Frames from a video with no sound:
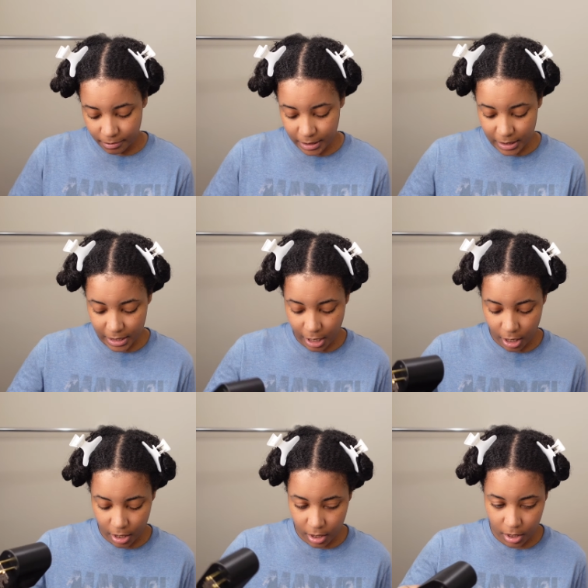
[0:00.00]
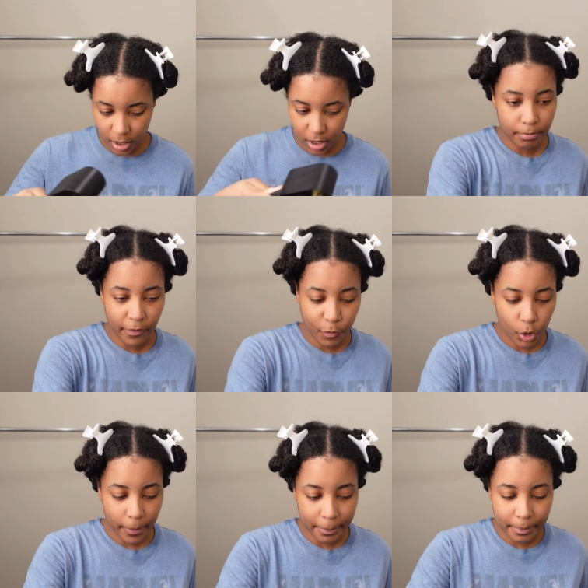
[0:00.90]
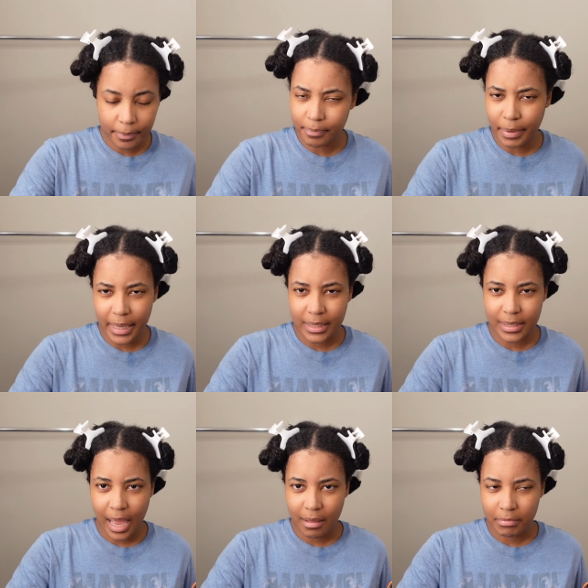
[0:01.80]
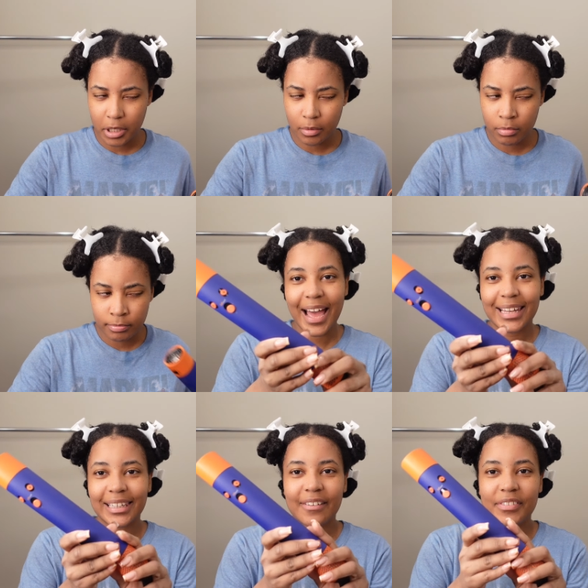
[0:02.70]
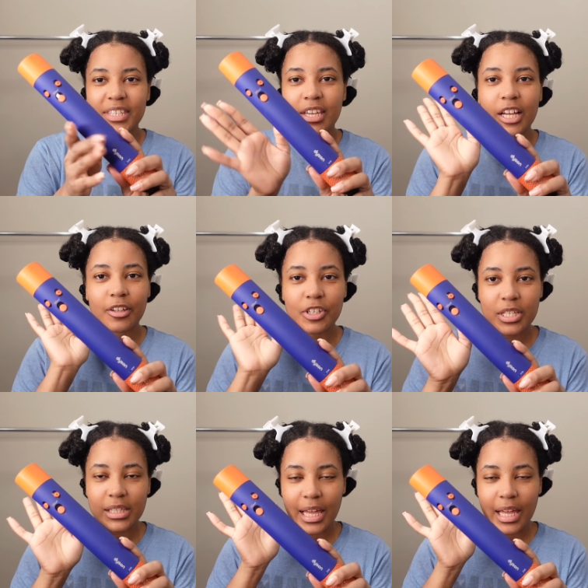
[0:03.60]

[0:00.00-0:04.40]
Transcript: It's their before bedtime meal. I love this color. Just